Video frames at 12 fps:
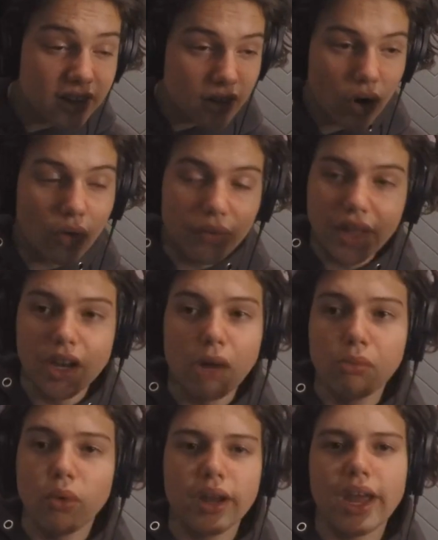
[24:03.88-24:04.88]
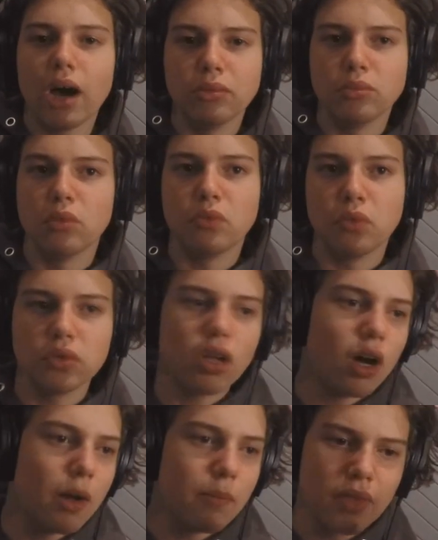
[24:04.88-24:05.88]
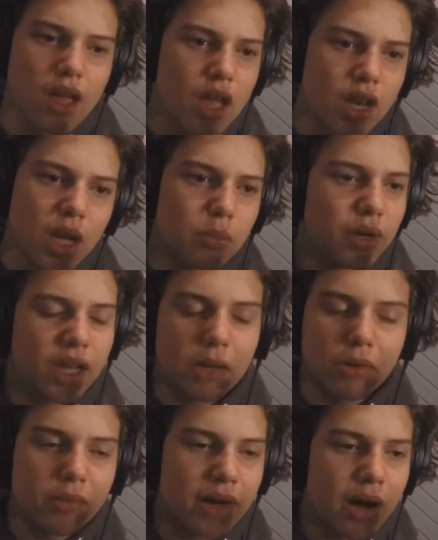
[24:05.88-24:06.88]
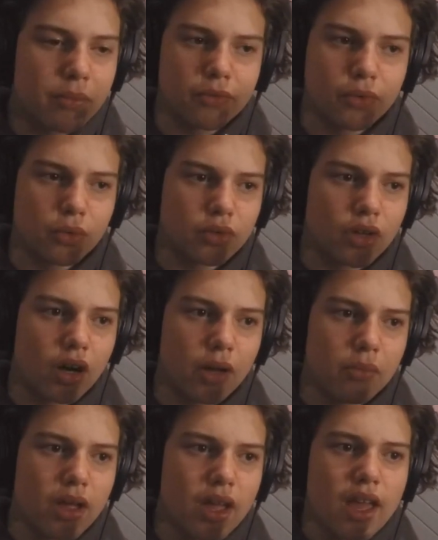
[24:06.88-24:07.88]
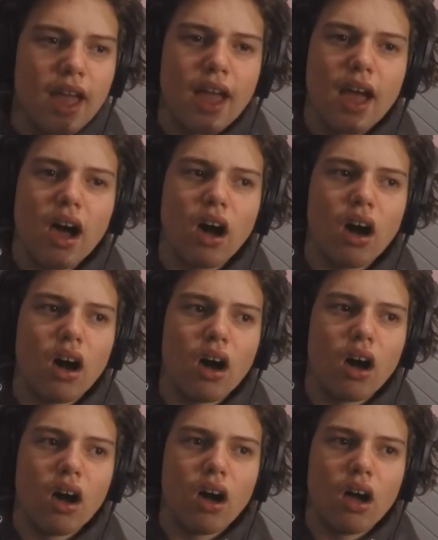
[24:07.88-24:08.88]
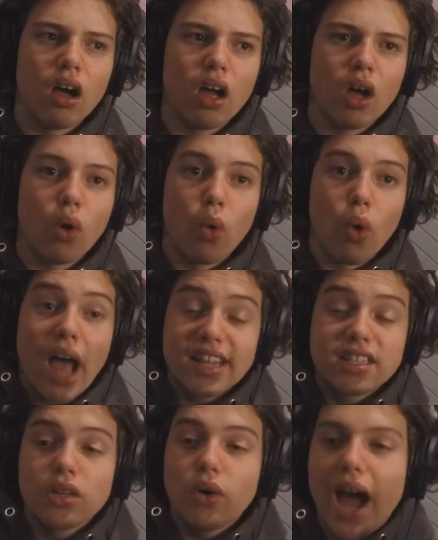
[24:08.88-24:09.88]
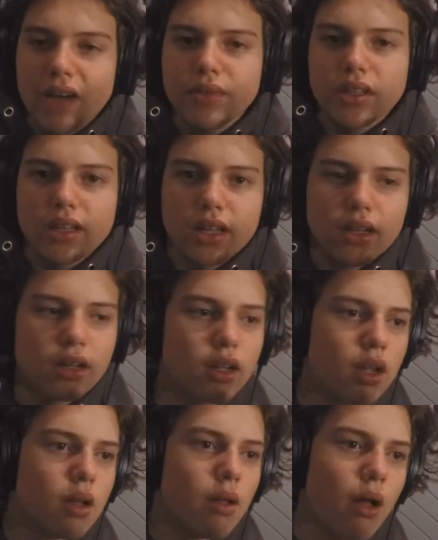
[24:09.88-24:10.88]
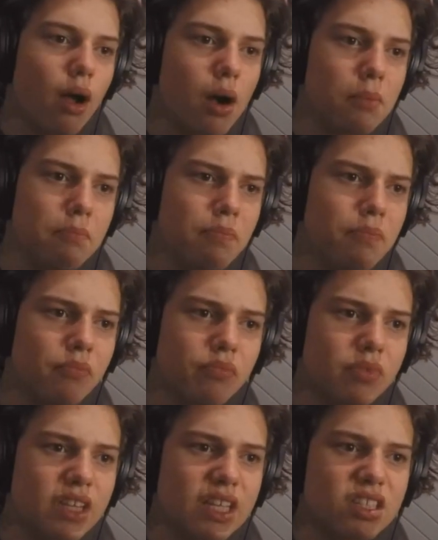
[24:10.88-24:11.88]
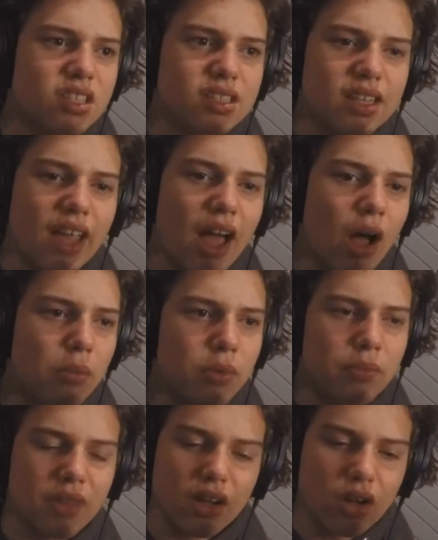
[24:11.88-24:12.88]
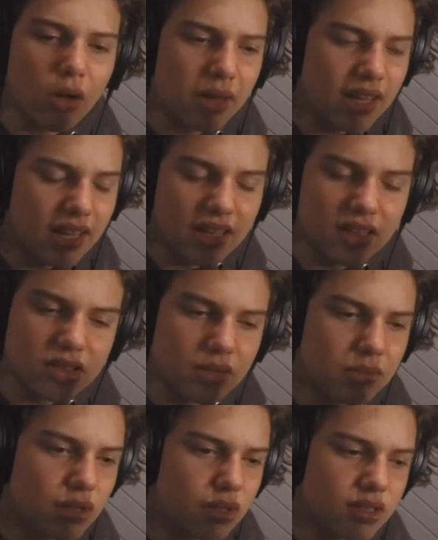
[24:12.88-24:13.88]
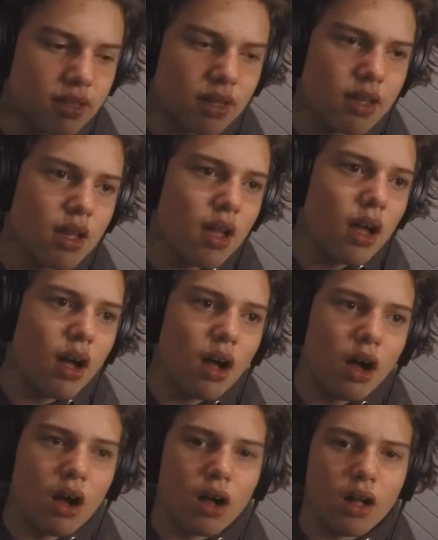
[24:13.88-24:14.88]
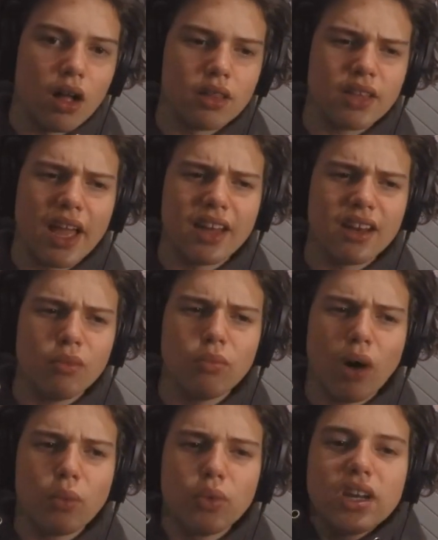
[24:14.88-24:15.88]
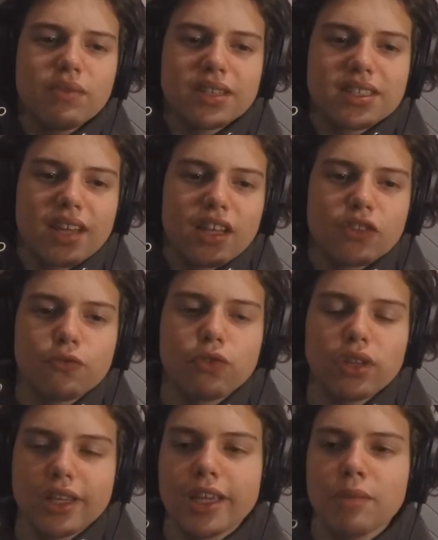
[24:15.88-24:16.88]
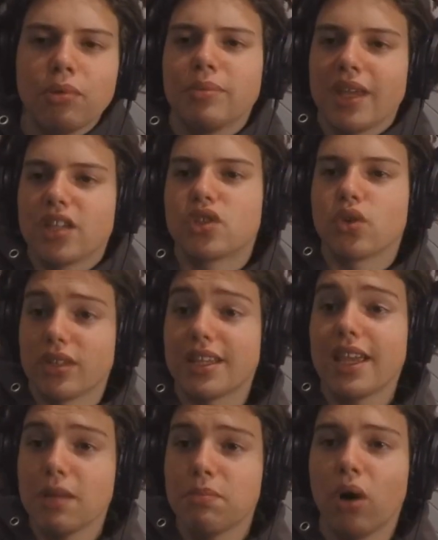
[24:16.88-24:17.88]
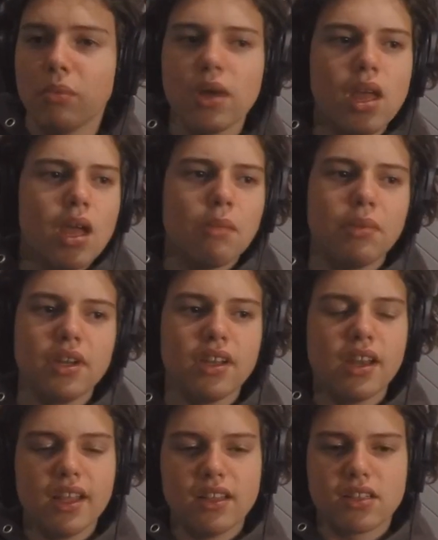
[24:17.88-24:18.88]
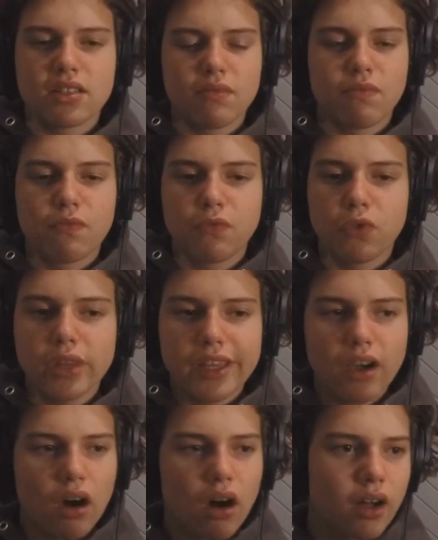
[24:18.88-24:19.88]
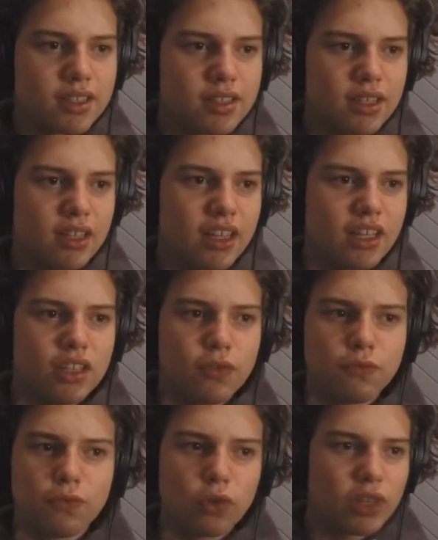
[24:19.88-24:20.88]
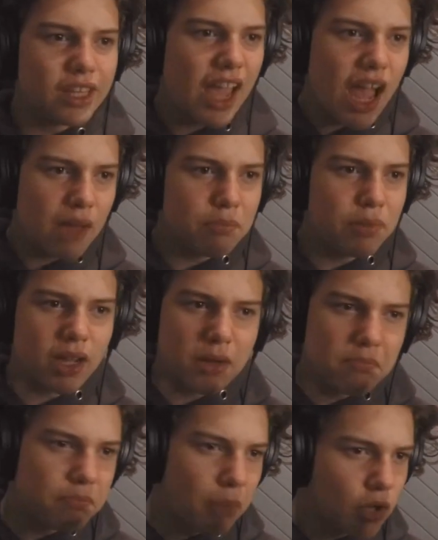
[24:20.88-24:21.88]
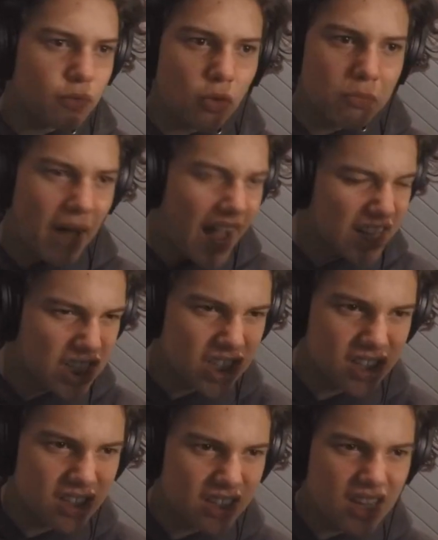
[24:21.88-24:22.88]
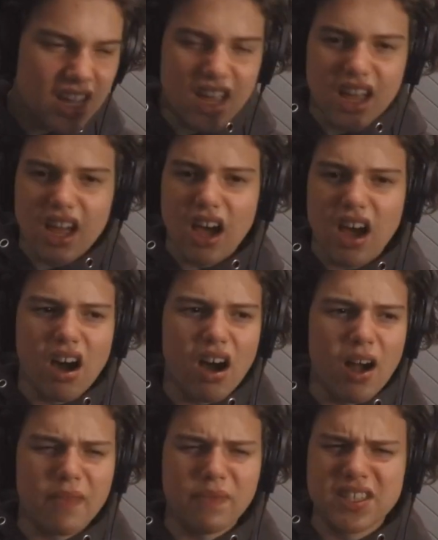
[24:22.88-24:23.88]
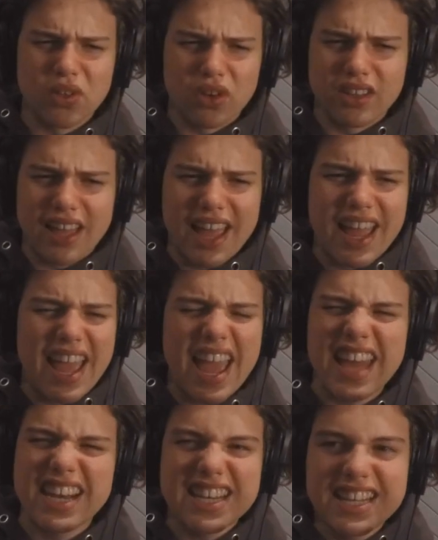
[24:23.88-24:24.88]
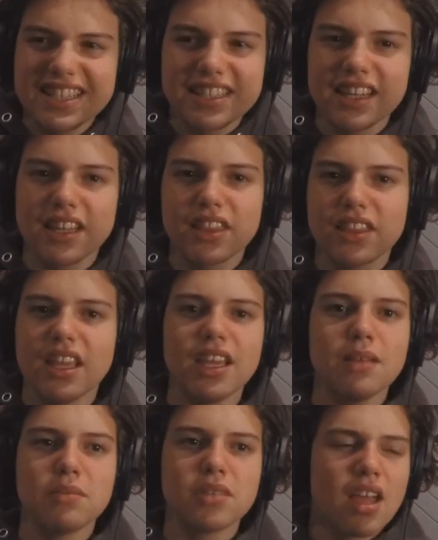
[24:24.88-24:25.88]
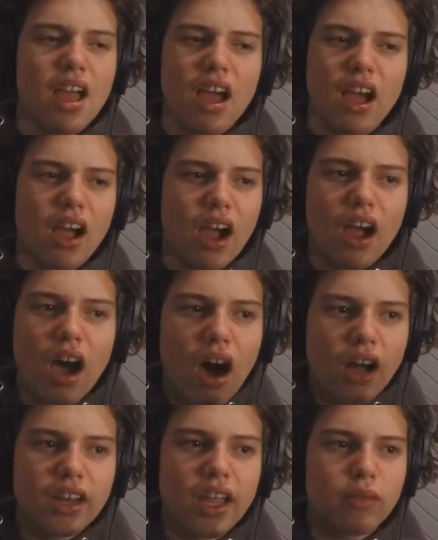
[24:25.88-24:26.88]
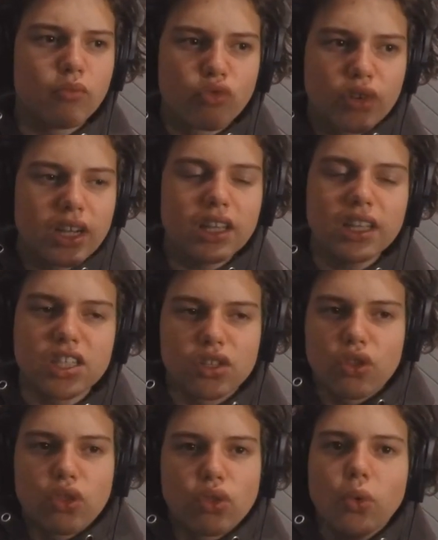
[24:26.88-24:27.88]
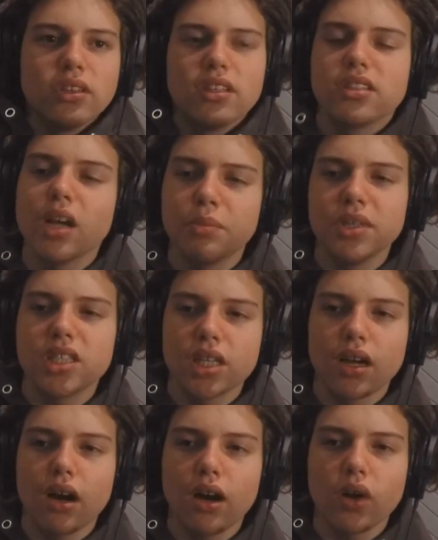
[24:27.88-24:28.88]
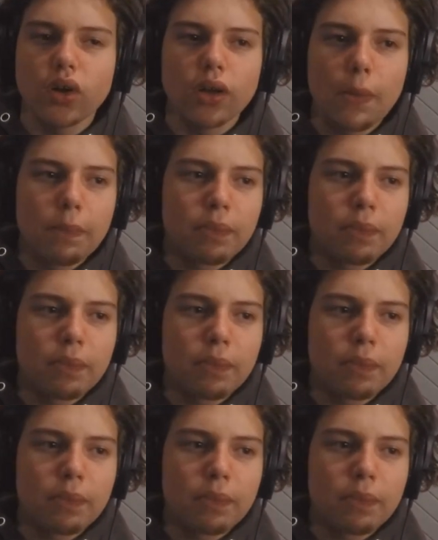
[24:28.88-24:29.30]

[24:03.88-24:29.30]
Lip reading: it on their number 1 album of all time, number 1 hip-hop album of all time, or still have it there. This is just the album that got me into music. And I wouldn't even say it's fully hip-hop. Yeah, sure, it's hip-hop, but it is fully artsy. It's fully epic, boastful, passionate. It's still got that hedonistic themes. Kanye really just thought this up in Chicago